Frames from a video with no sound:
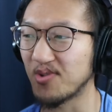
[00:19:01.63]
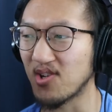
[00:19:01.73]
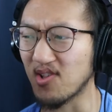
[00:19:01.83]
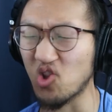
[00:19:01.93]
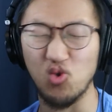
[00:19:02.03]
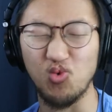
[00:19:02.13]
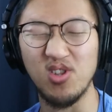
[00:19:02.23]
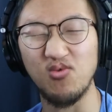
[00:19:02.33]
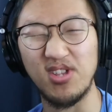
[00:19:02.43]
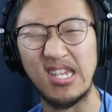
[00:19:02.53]
because she
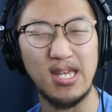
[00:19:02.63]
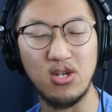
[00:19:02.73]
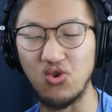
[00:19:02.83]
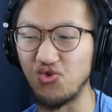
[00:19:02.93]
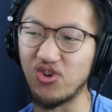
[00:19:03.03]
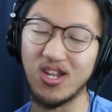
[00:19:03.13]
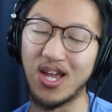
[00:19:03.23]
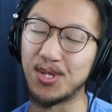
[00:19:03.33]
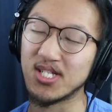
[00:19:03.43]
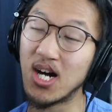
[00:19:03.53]
really wasn't eating or
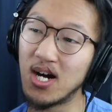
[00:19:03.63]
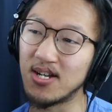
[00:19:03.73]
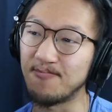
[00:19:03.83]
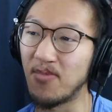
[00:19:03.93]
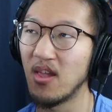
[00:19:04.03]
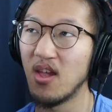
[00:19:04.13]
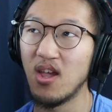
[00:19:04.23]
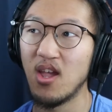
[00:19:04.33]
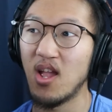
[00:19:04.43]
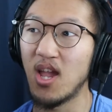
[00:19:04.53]
drinking at the time.
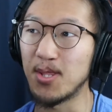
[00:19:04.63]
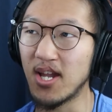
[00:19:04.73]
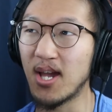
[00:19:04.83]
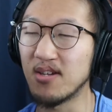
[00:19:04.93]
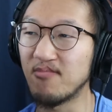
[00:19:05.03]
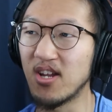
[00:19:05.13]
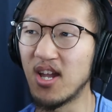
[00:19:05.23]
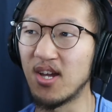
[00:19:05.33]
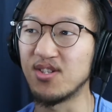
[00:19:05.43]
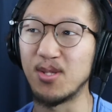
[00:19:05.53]
And I had in my
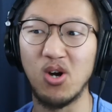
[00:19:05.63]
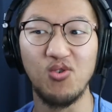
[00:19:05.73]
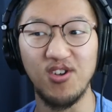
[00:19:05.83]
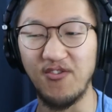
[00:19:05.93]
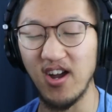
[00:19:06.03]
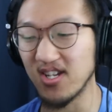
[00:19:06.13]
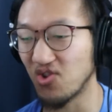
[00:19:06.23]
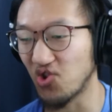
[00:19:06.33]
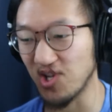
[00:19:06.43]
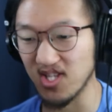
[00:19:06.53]
head, you know, if I
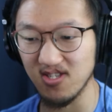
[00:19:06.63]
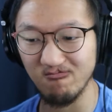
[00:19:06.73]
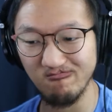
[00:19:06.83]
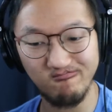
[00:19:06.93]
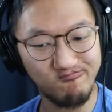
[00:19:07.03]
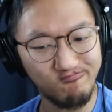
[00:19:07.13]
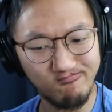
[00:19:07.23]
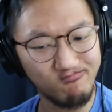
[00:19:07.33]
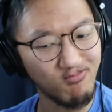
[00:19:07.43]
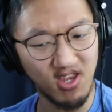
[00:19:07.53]
can just
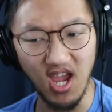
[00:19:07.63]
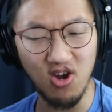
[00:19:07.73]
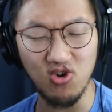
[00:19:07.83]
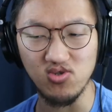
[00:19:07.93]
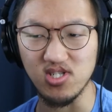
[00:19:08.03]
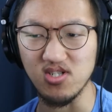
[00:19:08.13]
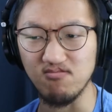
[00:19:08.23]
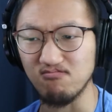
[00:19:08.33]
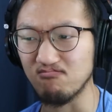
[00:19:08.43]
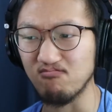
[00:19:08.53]
get her
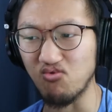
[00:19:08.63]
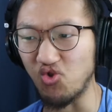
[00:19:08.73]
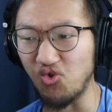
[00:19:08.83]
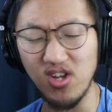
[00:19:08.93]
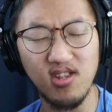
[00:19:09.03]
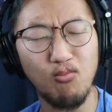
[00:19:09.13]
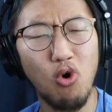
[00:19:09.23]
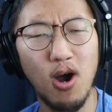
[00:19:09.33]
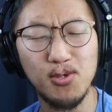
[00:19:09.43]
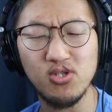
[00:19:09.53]
to drink some
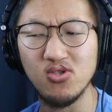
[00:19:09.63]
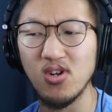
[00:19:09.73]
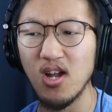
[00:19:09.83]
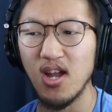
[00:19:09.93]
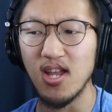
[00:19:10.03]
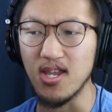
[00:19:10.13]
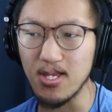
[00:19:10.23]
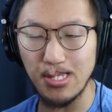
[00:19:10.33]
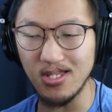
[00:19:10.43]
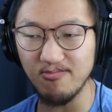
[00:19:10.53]
water,
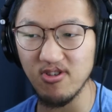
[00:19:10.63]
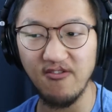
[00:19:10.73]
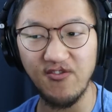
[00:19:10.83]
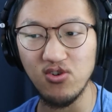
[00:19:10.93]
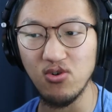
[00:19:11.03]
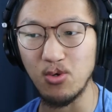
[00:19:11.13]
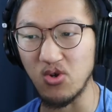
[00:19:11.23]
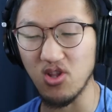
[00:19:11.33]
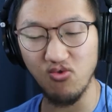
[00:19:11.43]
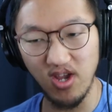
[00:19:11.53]
eat a little bit of food,
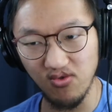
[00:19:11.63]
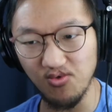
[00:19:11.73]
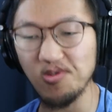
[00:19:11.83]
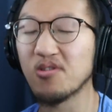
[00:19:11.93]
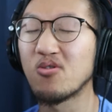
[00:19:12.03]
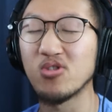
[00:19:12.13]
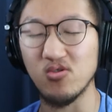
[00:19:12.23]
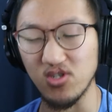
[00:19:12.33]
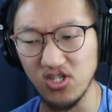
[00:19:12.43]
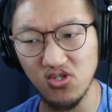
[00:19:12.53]
her strength will
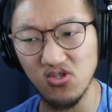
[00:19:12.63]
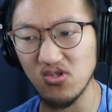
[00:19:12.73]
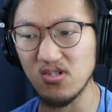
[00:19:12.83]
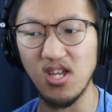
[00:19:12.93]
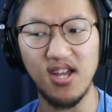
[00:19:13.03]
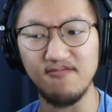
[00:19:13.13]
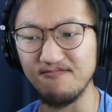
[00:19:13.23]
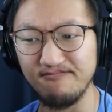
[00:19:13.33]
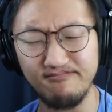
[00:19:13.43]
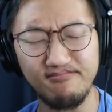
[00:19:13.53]
slowly return
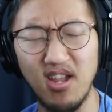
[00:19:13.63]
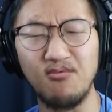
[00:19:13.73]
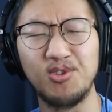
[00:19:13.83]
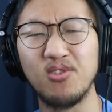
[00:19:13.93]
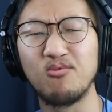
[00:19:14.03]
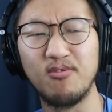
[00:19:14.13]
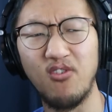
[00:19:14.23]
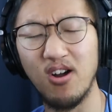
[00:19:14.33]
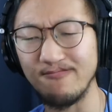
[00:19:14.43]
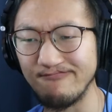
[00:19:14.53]
and everything will be
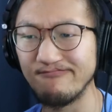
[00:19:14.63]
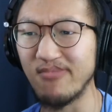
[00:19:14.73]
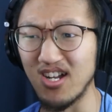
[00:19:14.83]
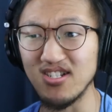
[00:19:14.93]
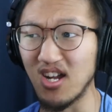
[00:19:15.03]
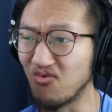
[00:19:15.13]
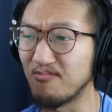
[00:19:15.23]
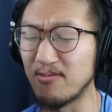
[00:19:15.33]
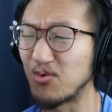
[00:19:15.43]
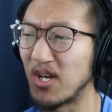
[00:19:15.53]
fine. I
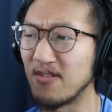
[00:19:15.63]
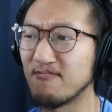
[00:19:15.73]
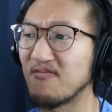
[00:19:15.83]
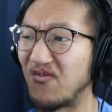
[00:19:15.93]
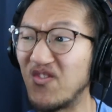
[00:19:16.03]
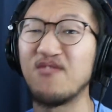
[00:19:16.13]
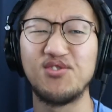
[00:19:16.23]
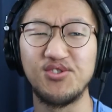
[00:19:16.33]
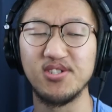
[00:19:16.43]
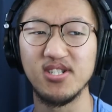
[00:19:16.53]
remember that
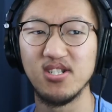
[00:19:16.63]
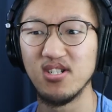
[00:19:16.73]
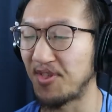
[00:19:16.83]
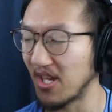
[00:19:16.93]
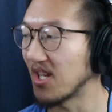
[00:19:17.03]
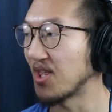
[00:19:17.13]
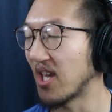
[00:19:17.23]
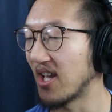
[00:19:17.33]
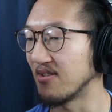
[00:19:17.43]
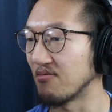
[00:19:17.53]
vividly, thinking
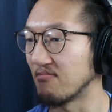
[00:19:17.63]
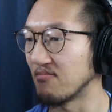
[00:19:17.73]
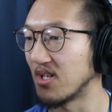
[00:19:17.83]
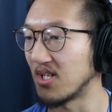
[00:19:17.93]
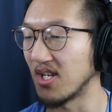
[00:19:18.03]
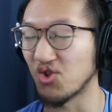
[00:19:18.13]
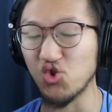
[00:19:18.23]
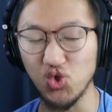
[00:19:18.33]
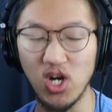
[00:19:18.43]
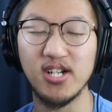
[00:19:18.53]
that and
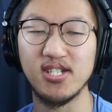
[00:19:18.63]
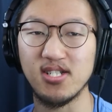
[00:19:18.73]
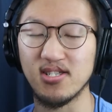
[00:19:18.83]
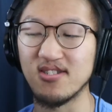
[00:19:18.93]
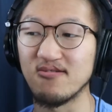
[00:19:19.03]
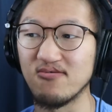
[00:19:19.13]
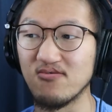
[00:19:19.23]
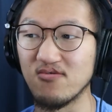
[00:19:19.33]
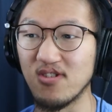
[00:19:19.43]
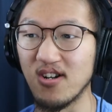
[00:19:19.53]
trying
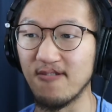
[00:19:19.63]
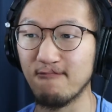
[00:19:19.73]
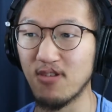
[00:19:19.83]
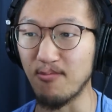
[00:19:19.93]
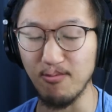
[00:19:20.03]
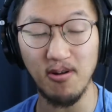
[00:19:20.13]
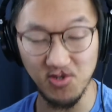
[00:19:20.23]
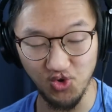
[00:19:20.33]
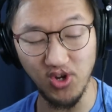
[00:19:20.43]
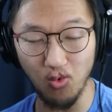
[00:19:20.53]
to get my mom
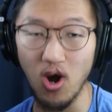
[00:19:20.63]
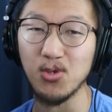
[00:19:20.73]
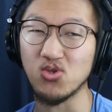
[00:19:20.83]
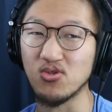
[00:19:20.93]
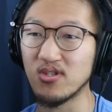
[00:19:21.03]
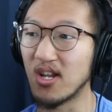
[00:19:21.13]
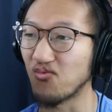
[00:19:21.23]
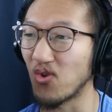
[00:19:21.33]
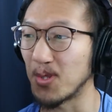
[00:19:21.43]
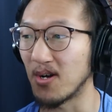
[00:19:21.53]
to drink water
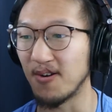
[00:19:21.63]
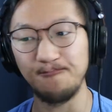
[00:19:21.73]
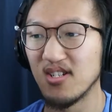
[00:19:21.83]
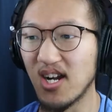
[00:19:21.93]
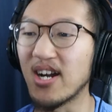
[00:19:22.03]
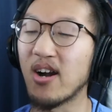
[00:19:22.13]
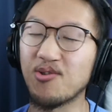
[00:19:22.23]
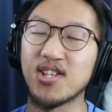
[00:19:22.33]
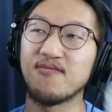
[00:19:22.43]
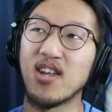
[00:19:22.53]
and whatnot. I
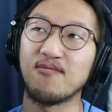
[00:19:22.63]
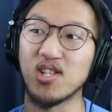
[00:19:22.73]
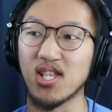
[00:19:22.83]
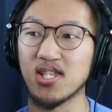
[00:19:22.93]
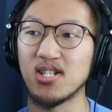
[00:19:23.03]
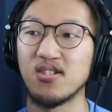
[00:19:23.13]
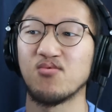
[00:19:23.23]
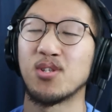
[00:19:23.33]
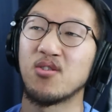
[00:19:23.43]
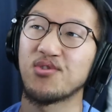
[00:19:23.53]
was even having this thought
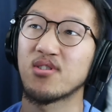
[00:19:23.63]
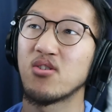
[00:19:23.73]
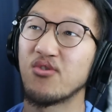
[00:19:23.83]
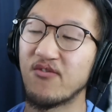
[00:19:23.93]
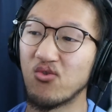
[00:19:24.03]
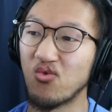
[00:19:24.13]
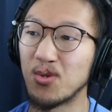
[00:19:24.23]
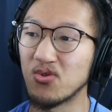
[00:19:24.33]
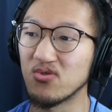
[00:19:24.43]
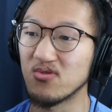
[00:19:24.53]
when I was going for a
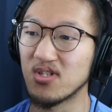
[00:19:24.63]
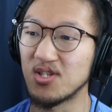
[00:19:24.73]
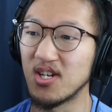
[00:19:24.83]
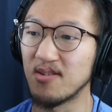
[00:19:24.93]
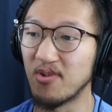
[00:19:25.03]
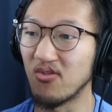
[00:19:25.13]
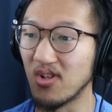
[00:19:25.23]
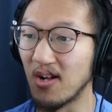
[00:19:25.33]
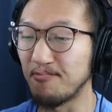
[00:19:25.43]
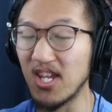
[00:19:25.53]
run earlier today
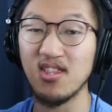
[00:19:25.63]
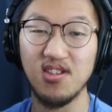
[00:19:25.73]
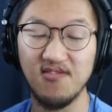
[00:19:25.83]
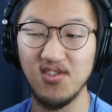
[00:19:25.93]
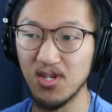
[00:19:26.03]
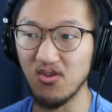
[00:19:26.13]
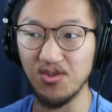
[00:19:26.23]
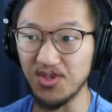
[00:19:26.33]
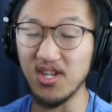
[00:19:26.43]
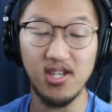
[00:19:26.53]
about making this video
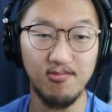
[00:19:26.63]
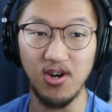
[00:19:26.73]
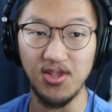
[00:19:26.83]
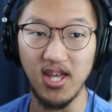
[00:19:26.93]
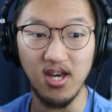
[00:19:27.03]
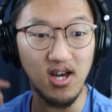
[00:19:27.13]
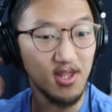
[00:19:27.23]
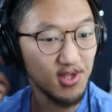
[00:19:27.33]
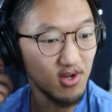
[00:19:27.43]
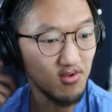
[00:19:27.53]
and thinking about
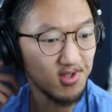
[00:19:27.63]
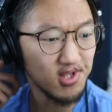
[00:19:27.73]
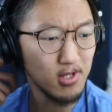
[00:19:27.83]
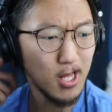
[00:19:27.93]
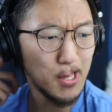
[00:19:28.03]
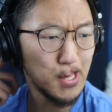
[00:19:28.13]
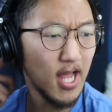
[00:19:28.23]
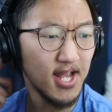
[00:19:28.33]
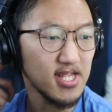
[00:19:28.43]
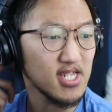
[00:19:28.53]
that those
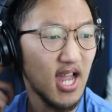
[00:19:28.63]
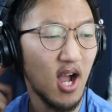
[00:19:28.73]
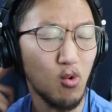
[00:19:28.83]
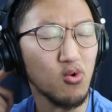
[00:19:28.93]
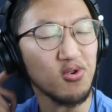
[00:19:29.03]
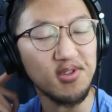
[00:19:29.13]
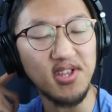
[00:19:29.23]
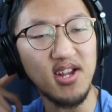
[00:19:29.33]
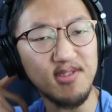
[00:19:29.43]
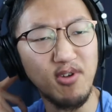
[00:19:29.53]
last hours
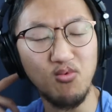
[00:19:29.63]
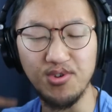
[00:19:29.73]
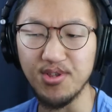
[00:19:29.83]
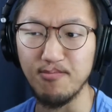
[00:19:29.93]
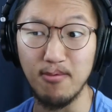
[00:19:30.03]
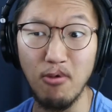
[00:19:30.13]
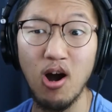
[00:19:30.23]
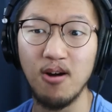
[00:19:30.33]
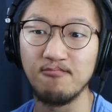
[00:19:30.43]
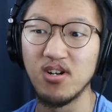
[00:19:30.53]
that I spent with my
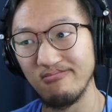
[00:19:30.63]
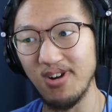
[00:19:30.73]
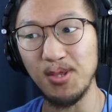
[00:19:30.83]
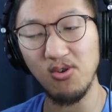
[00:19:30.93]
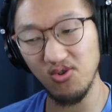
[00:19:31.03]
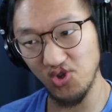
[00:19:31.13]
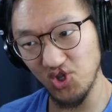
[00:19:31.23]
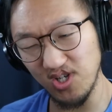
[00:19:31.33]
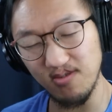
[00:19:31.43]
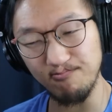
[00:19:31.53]
mom. I know
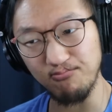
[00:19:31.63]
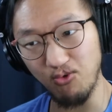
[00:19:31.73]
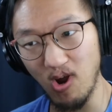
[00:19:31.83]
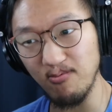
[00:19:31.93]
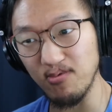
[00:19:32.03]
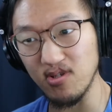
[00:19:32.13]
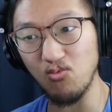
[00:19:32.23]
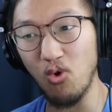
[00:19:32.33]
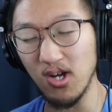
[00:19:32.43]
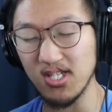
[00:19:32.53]
she probably
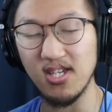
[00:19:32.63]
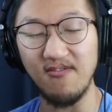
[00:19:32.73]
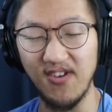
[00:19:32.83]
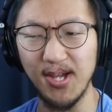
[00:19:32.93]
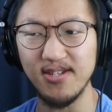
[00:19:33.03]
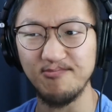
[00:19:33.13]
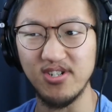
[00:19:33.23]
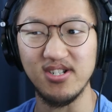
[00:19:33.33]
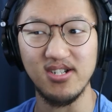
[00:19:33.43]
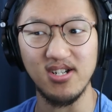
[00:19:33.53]
wanted to keep fighting,
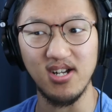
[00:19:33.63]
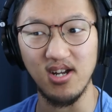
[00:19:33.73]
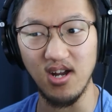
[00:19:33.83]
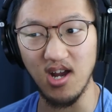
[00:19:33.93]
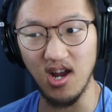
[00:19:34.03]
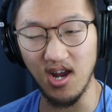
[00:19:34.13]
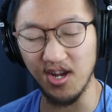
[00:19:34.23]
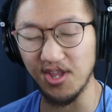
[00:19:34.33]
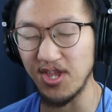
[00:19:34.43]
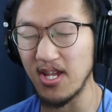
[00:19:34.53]
but
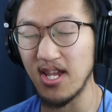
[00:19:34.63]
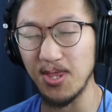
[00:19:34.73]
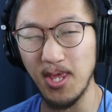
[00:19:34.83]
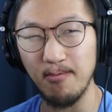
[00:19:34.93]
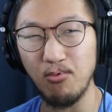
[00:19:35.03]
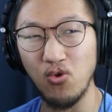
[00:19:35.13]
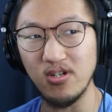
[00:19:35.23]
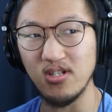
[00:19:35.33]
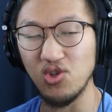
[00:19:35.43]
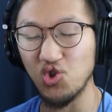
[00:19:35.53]
I think at that
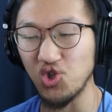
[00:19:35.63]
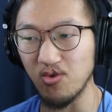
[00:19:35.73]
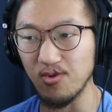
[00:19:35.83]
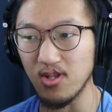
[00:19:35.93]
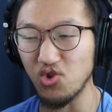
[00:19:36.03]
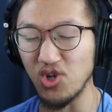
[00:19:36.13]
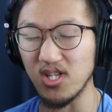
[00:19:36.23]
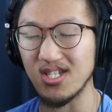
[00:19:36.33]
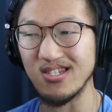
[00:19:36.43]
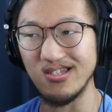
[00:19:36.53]
point she was
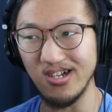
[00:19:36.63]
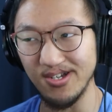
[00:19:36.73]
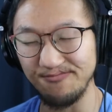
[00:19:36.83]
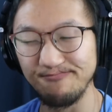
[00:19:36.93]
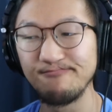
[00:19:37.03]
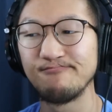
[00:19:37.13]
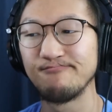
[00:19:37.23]
just done.